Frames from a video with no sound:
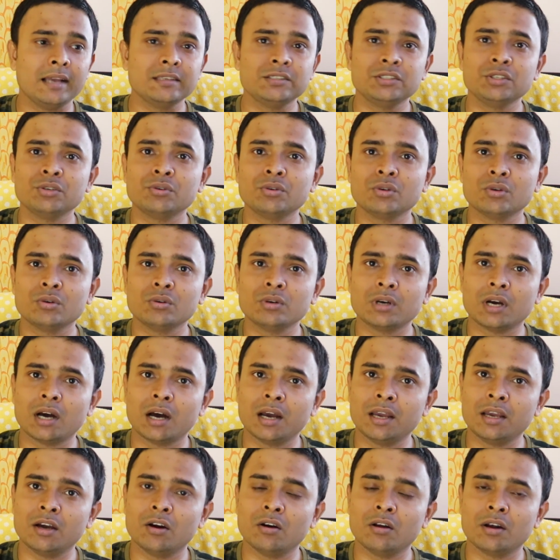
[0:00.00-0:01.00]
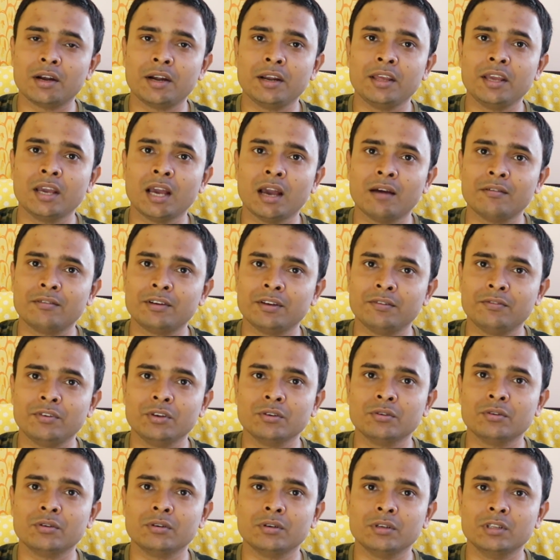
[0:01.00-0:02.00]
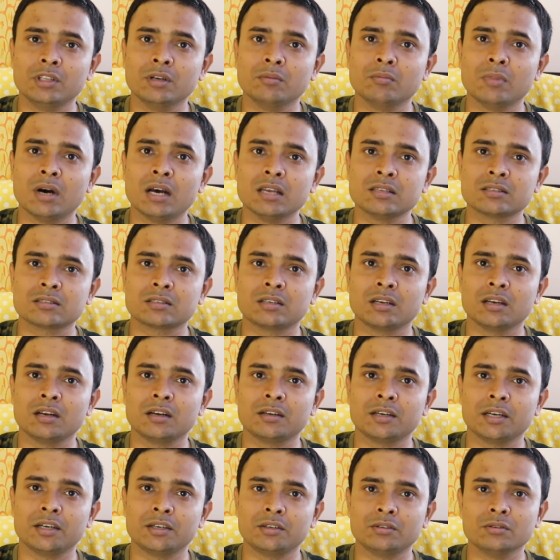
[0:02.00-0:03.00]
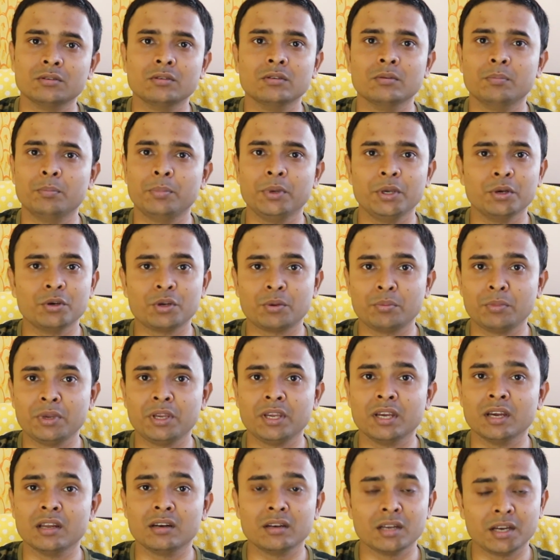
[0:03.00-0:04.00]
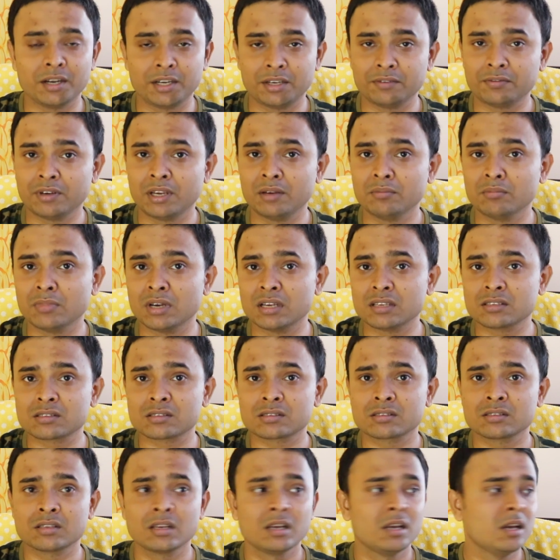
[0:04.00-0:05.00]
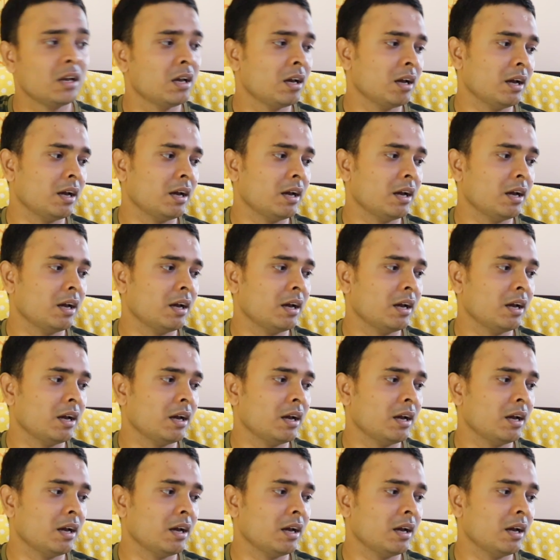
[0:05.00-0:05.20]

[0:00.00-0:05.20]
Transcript: you know, I already have reviewed the mask related to PureMe N95 masks,